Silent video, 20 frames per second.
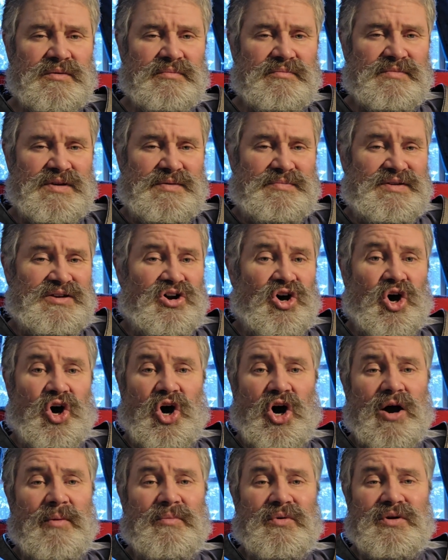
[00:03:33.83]
maybe
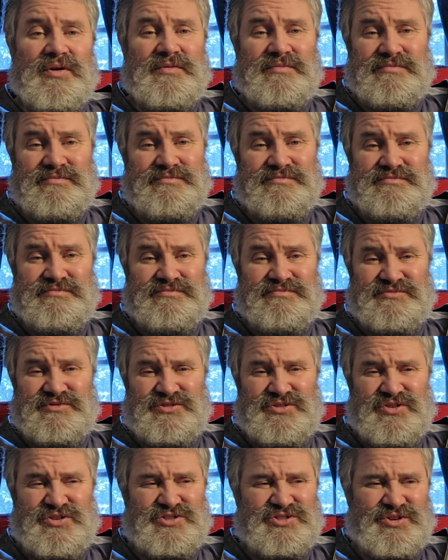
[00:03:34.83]
auburn. It
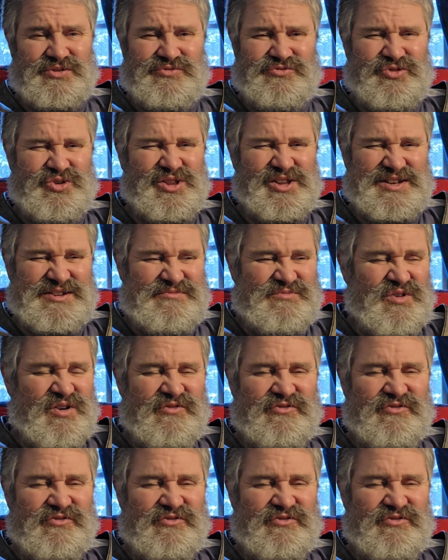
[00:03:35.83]
turns a really